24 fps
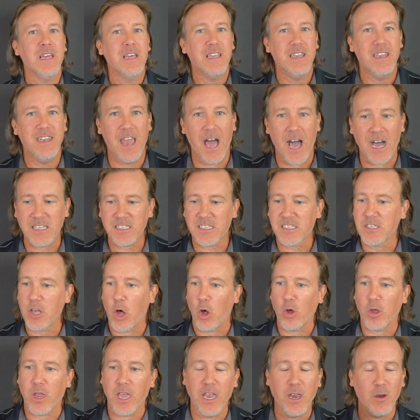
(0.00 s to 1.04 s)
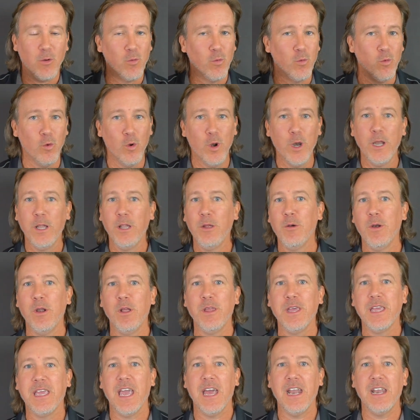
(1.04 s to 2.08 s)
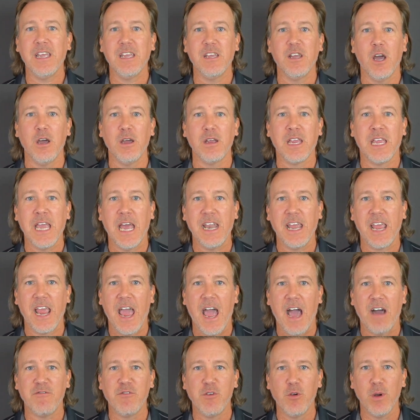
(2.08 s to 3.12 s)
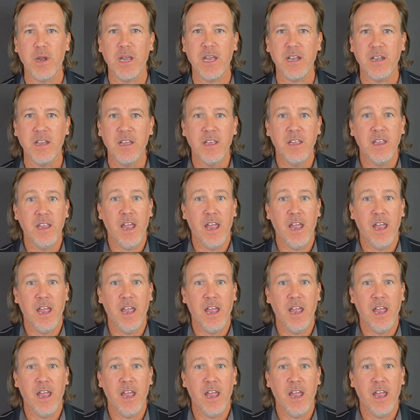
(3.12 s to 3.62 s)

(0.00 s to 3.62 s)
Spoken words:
not sulking, really getting after it.